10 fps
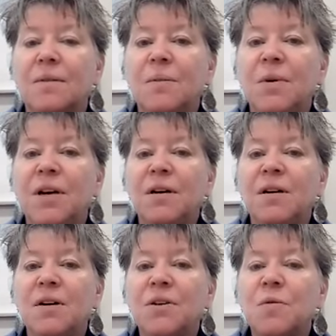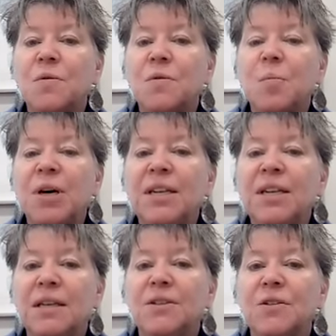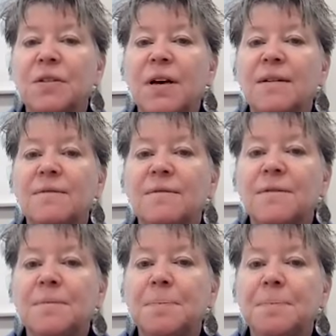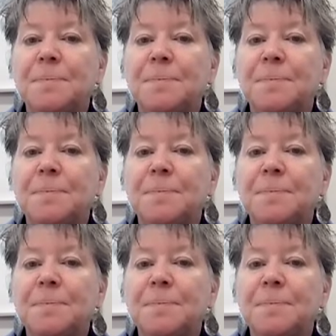Where are you abundant in your life?